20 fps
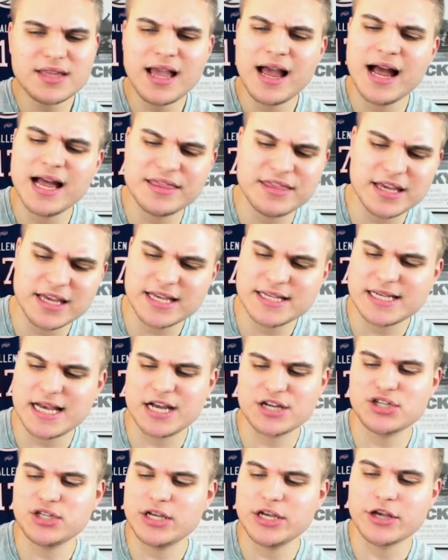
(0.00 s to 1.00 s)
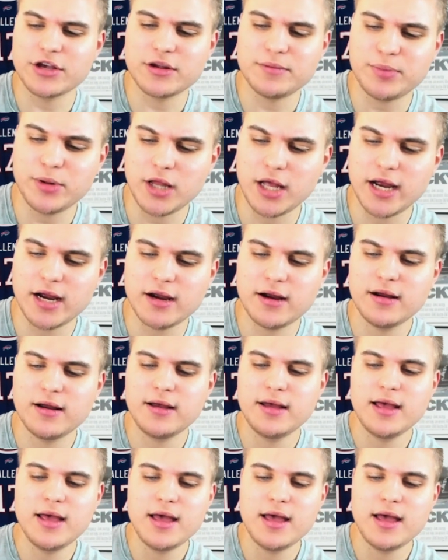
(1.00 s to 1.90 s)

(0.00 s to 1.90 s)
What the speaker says: I think he's actually a good player.